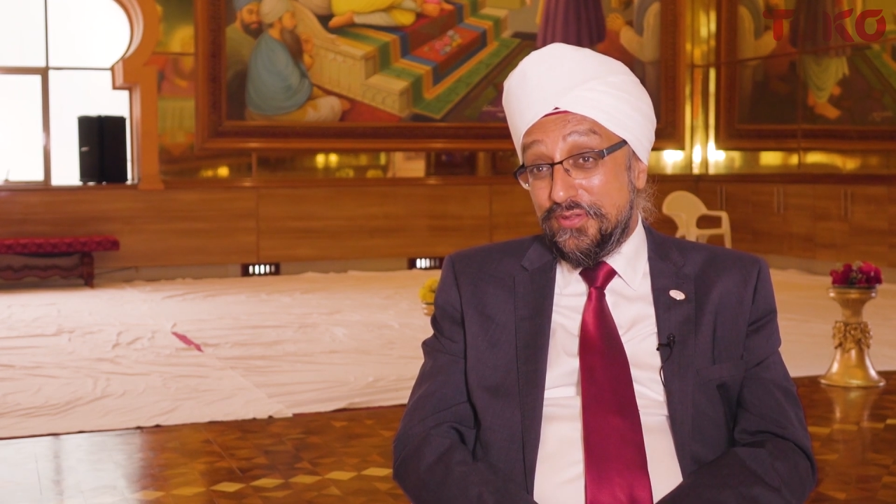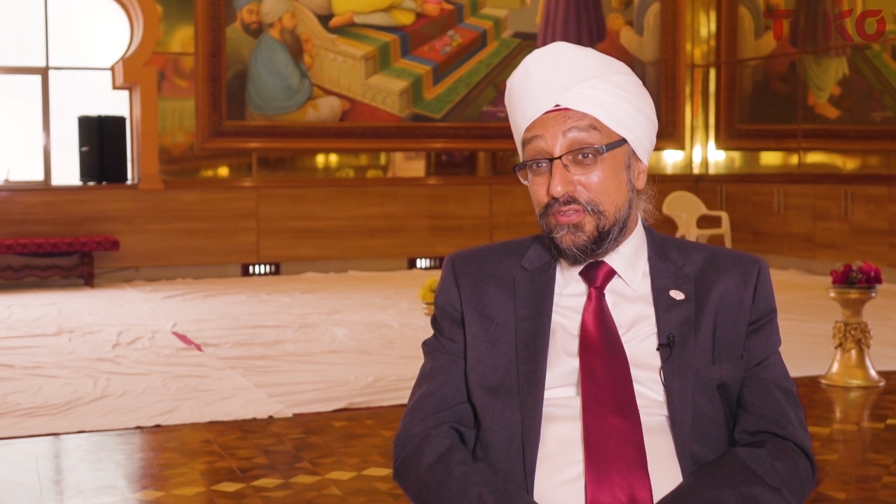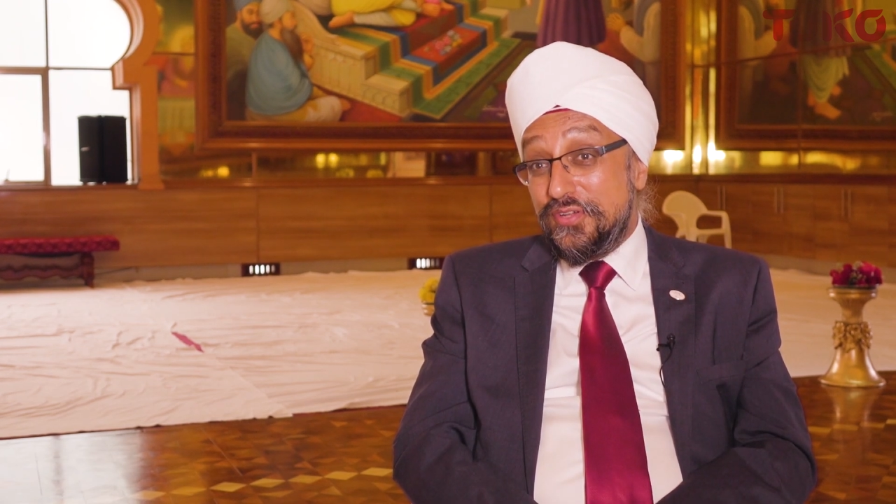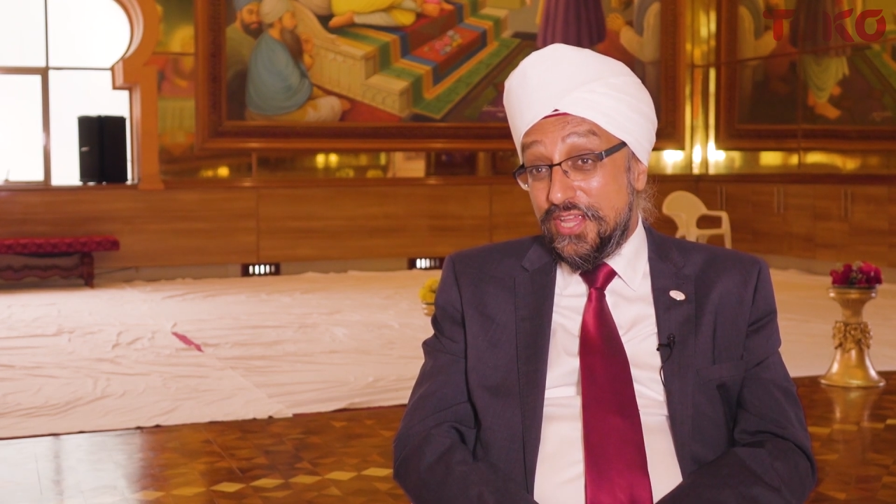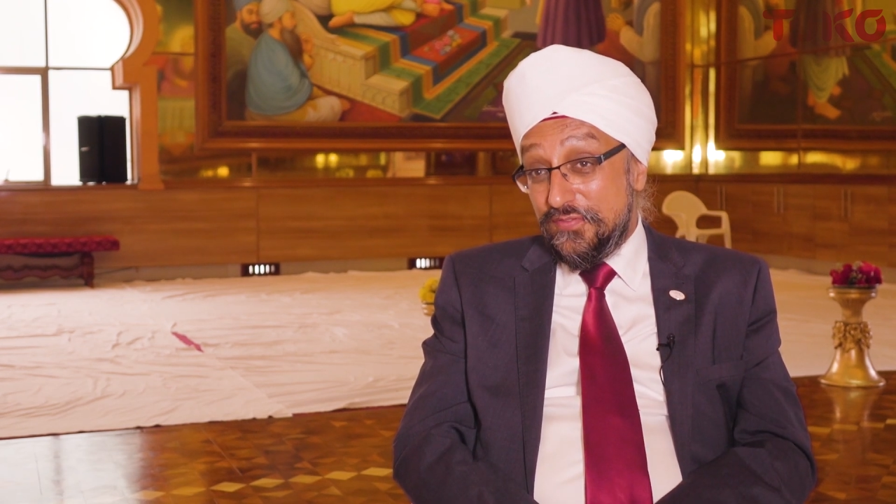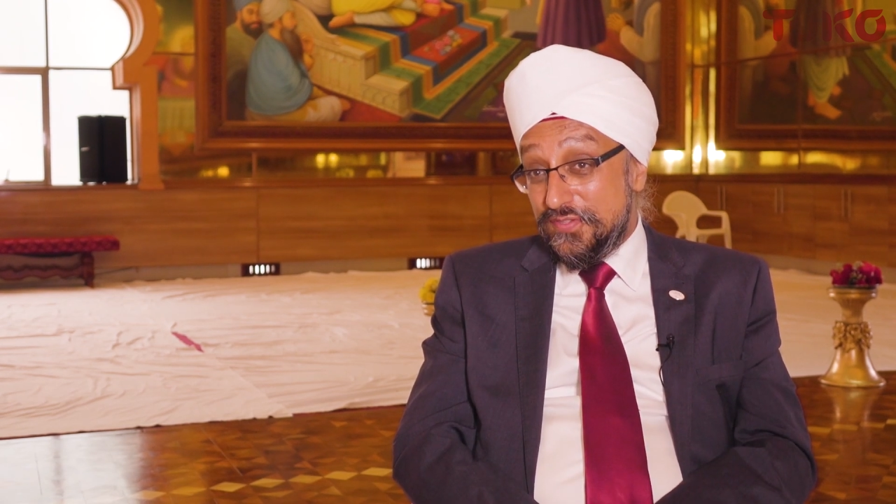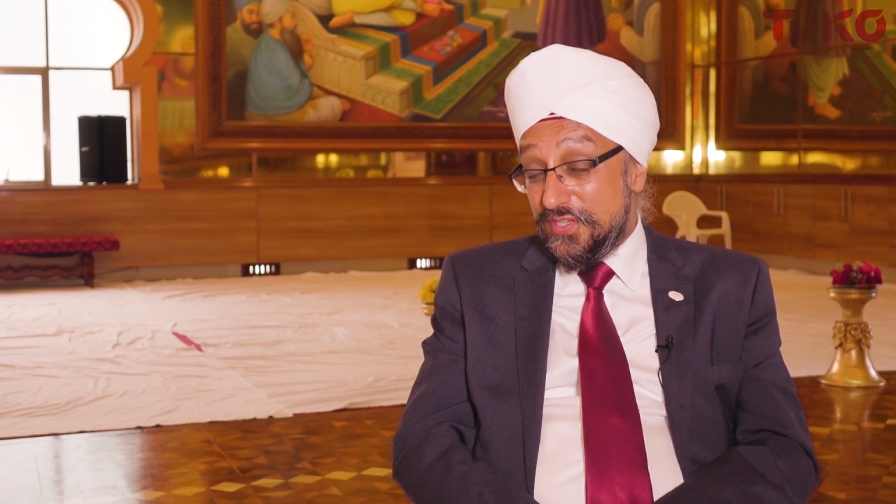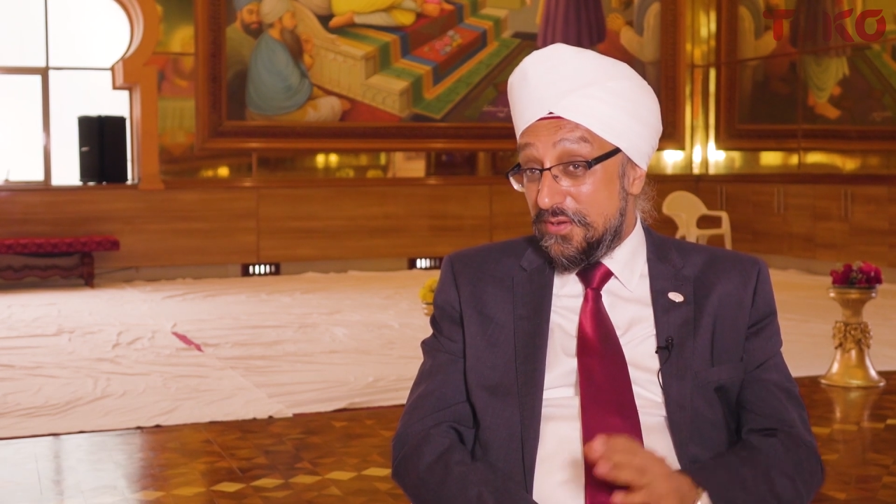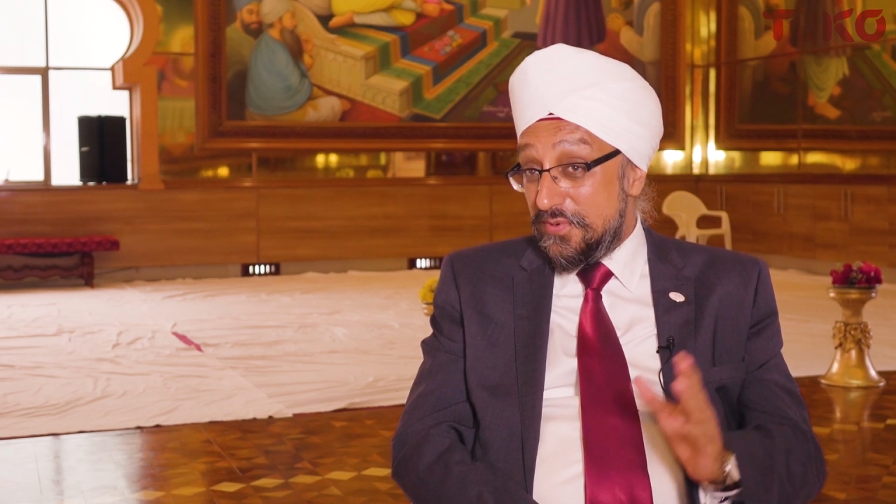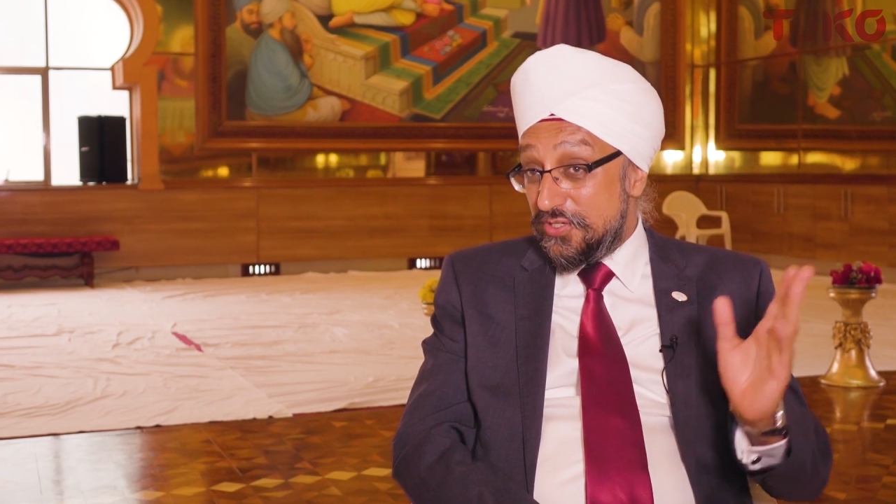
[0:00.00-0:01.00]
on the day of the
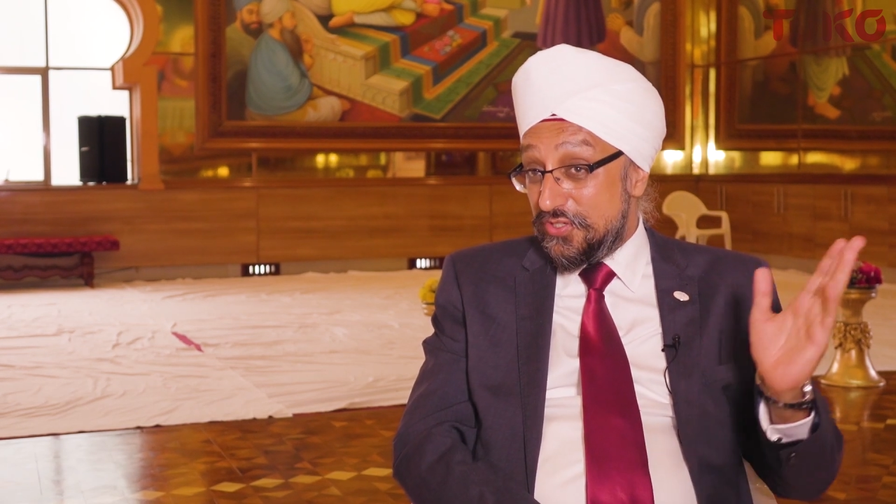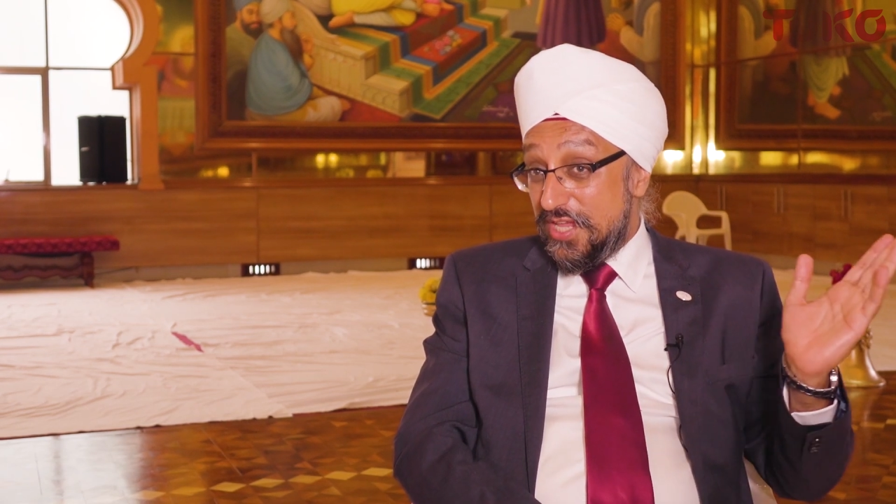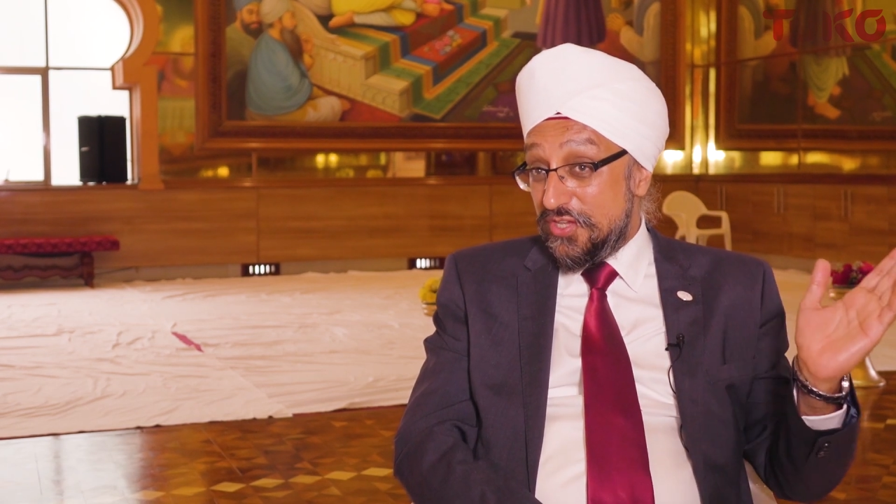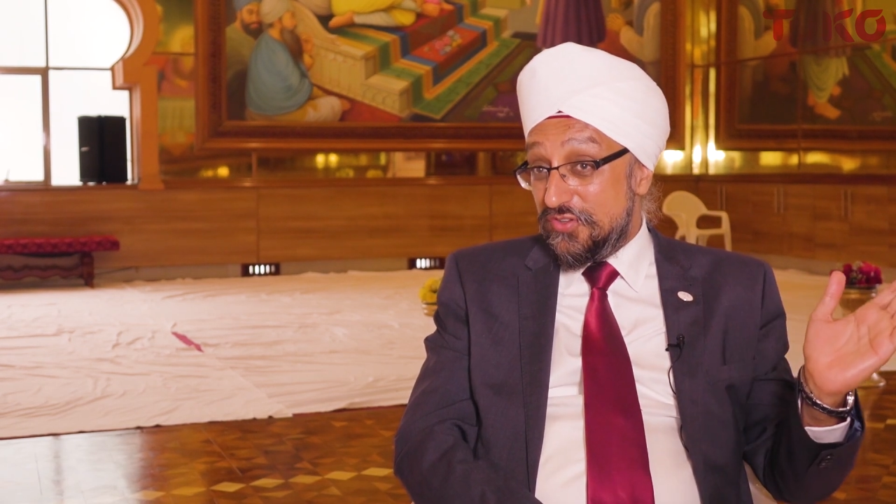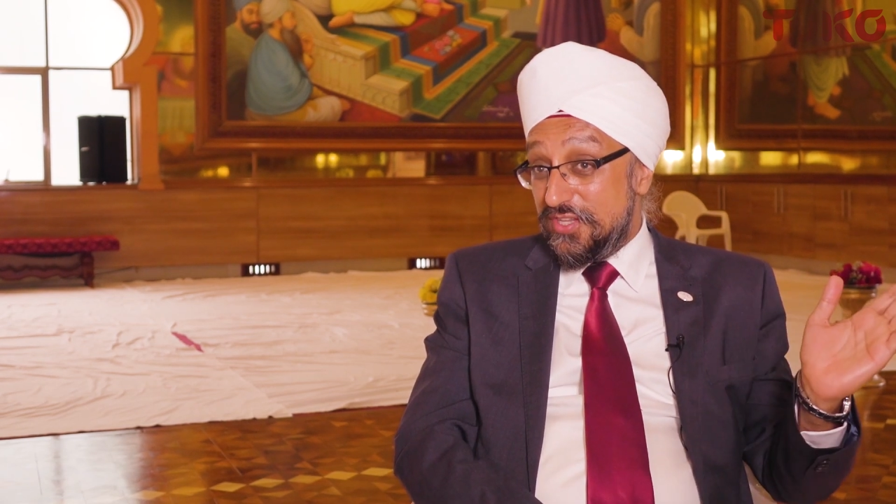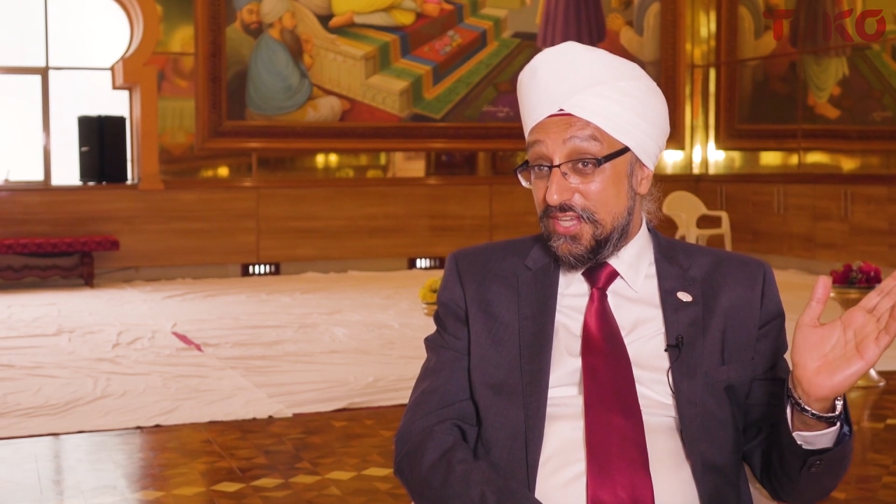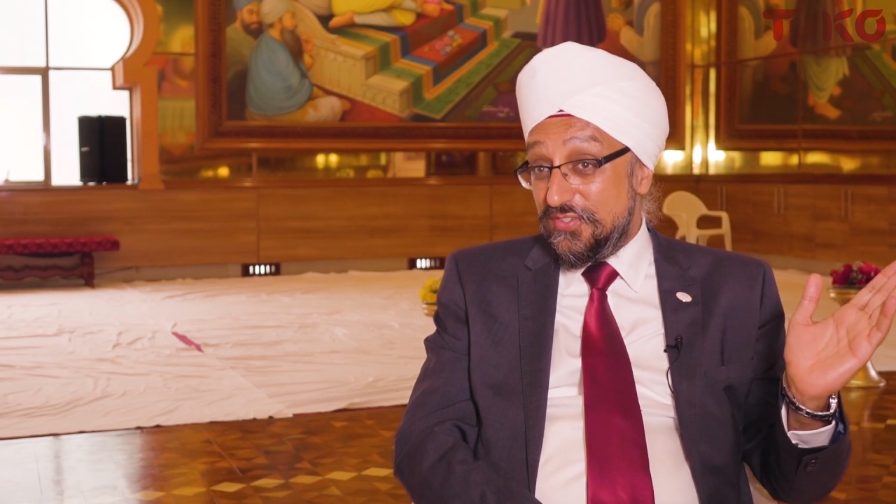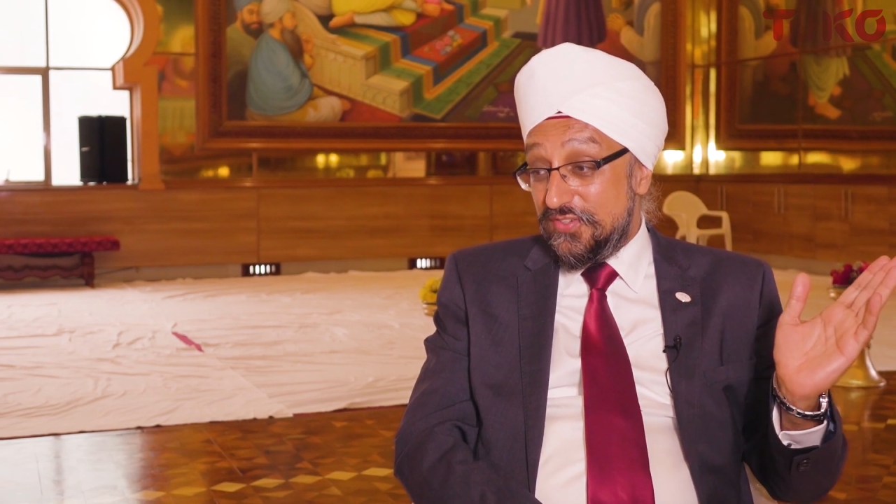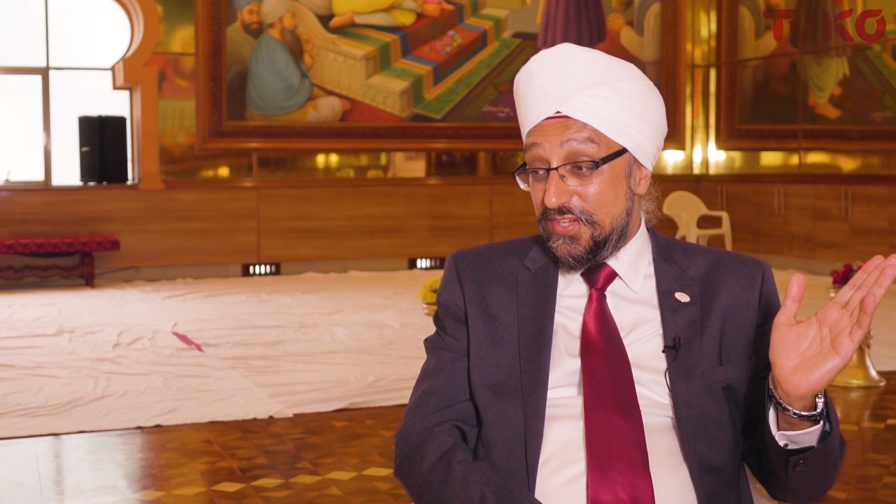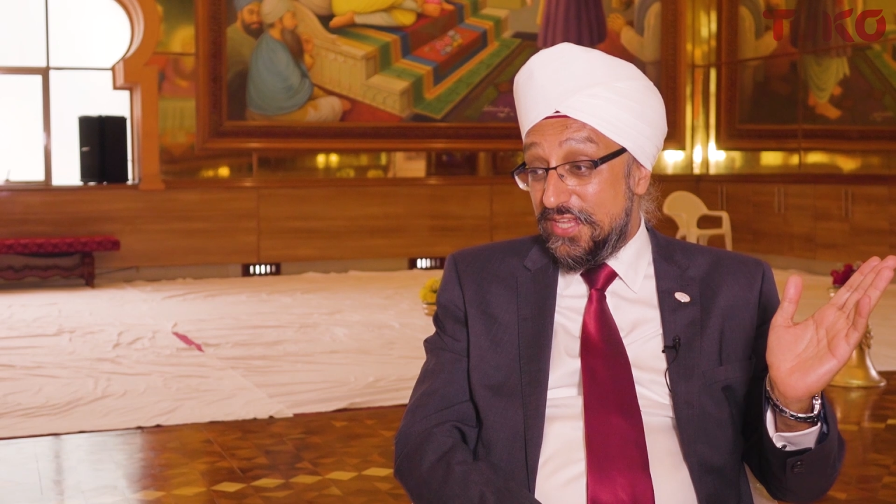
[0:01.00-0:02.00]
celebration, actually
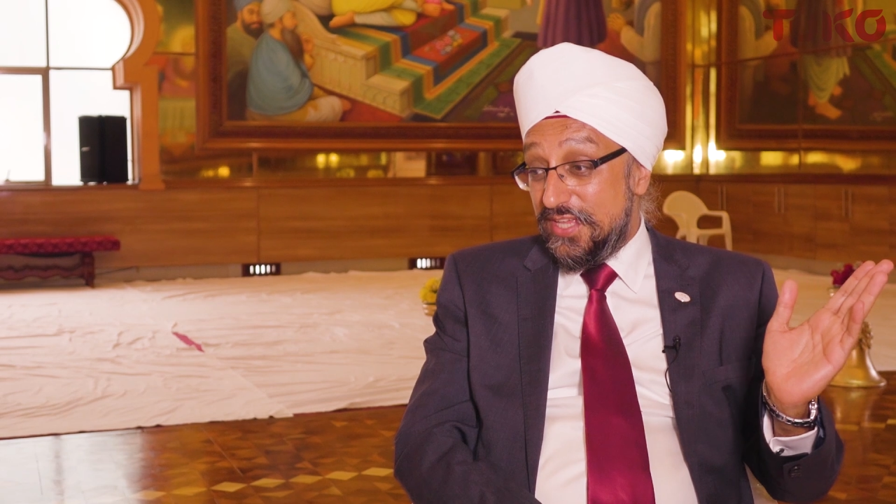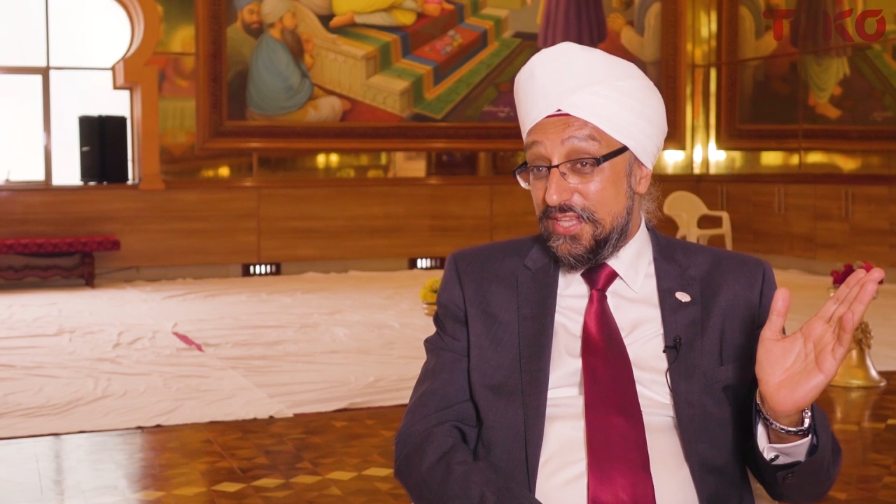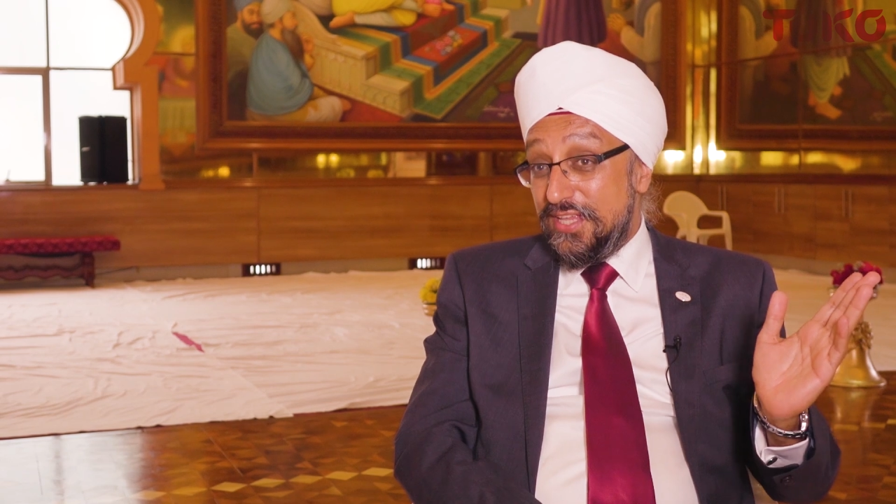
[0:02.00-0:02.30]
yesterday,